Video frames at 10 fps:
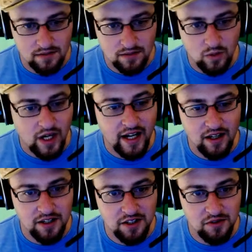Why
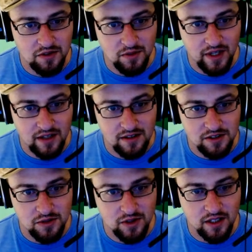are you the way that
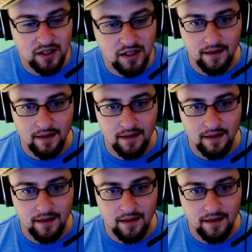you are?